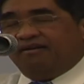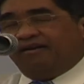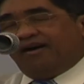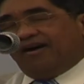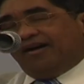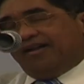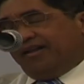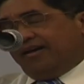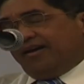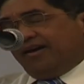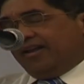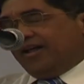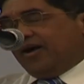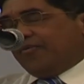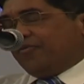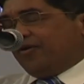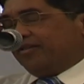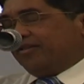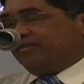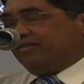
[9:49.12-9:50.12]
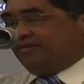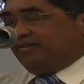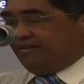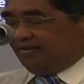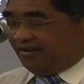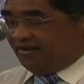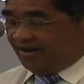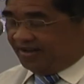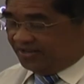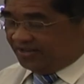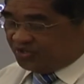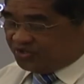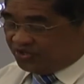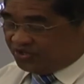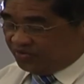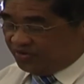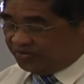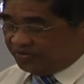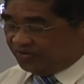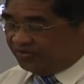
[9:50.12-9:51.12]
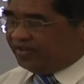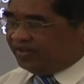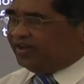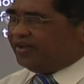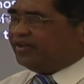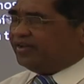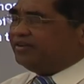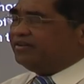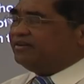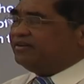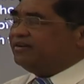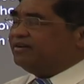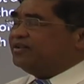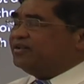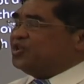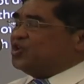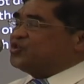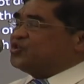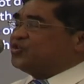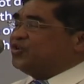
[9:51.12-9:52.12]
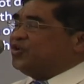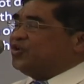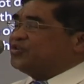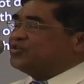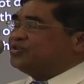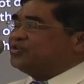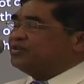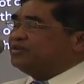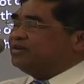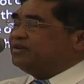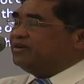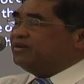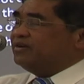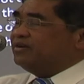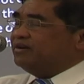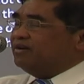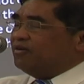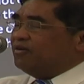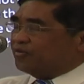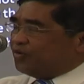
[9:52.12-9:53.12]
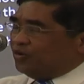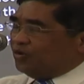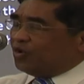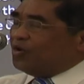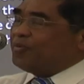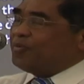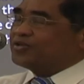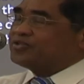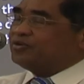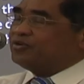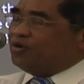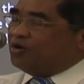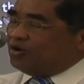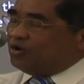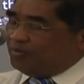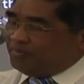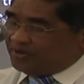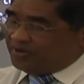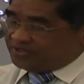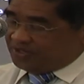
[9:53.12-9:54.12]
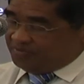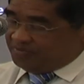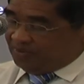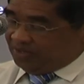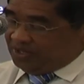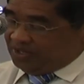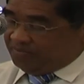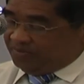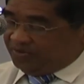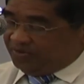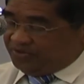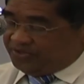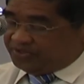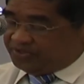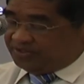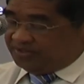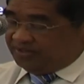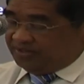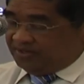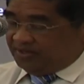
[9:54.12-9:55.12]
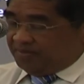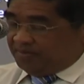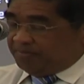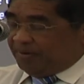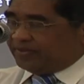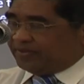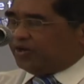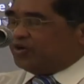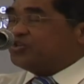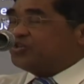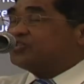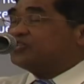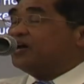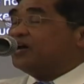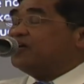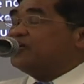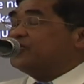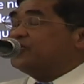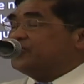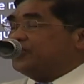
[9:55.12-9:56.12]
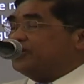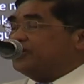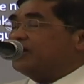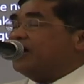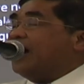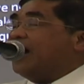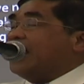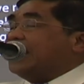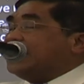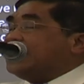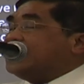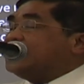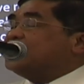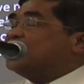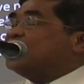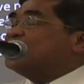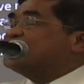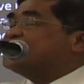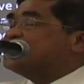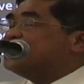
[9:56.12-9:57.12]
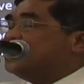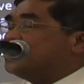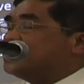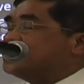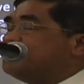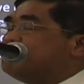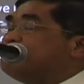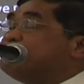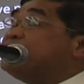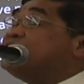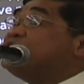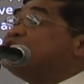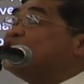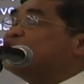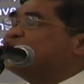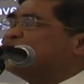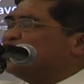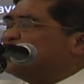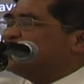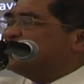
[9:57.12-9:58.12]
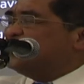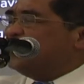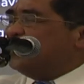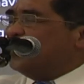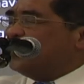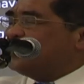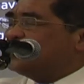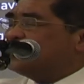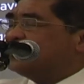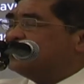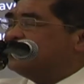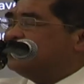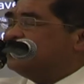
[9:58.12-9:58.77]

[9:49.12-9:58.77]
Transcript: I love what Anne is sharing today. The church of Colobas, all of us are believers, but are starting a little church, miniature church,